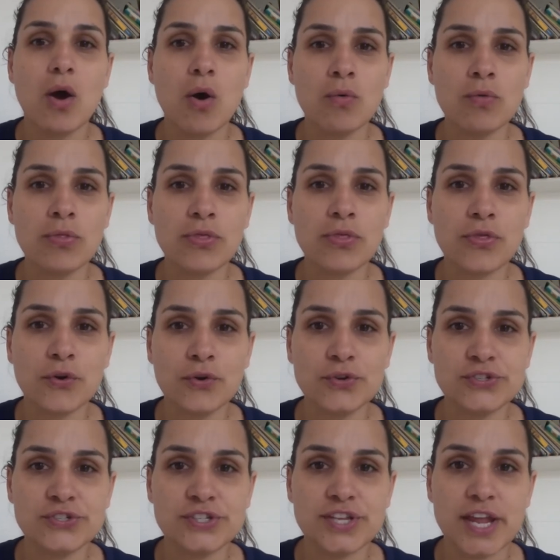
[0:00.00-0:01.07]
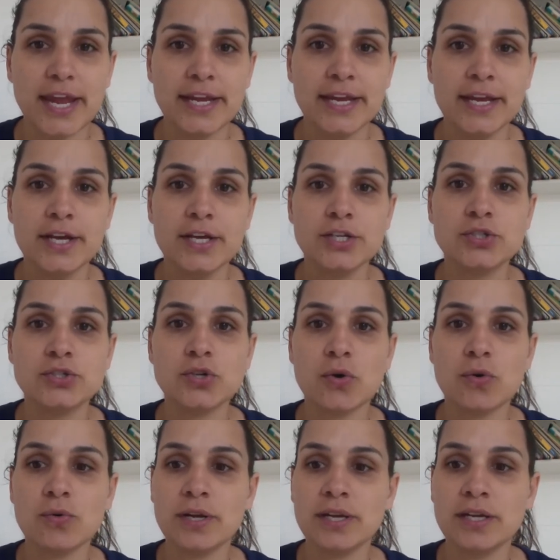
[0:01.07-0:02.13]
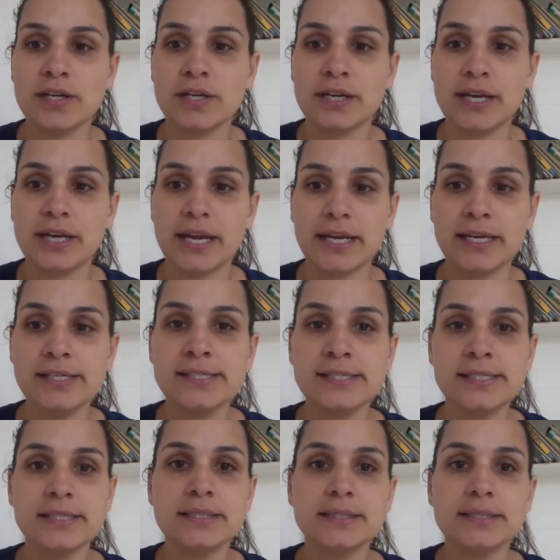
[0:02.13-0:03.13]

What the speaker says: On Thursday. So here it is.